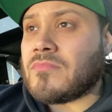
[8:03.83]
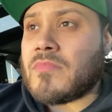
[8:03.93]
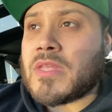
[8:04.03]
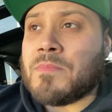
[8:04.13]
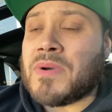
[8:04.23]

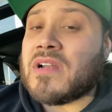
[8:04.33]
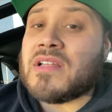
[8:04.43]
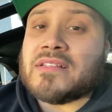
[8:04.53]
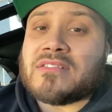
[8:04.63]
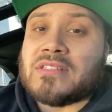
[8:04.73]
But
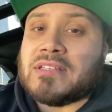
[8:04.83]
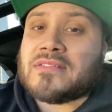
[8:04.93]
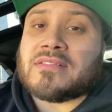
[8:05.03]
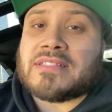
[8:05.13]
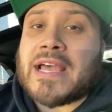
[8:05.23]

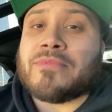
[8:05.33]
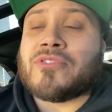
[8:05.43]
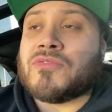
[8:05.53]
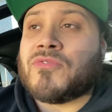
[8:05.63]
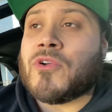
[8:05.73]
it's time
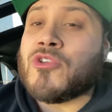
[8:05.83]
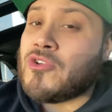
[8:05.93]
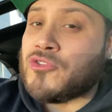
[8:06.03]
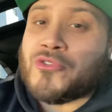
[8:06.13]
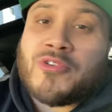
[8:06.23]
for you to
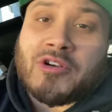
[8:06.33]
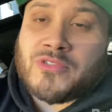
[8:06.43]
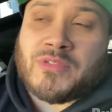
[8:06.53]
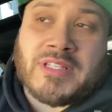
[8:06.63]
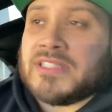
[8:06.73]
do your due
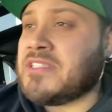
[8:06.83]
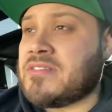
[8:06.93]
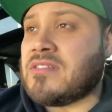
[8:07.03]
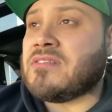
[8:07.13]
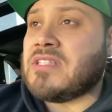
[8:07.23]
diligence
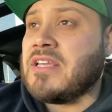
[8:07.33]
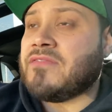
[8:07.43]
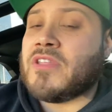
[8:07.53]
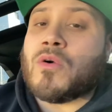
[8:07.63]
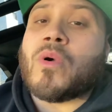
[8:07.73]
to see if
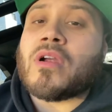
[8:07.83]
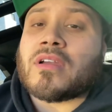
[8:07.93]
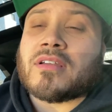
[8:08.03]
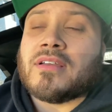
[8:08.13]
they'll work,